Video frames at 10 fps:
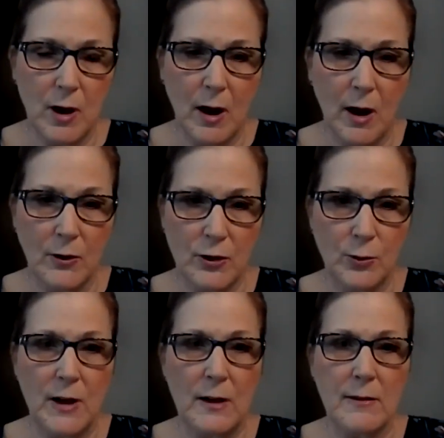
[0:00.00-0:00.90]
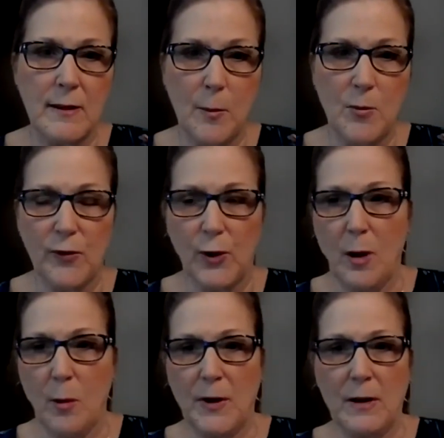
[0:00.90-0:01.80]
uh, do ESOPs for
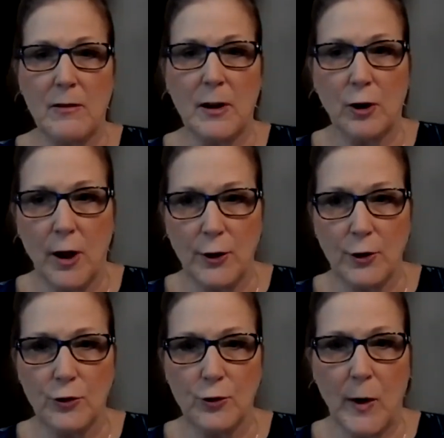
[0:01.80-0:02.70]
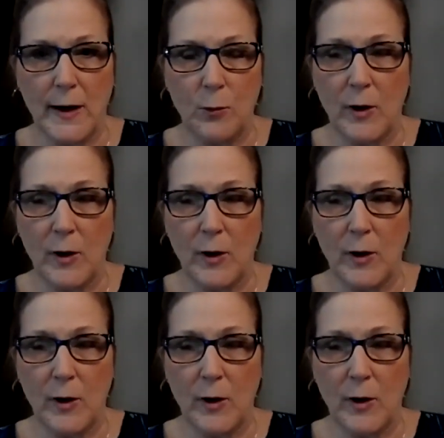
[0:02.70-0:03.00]
companies that are under 20.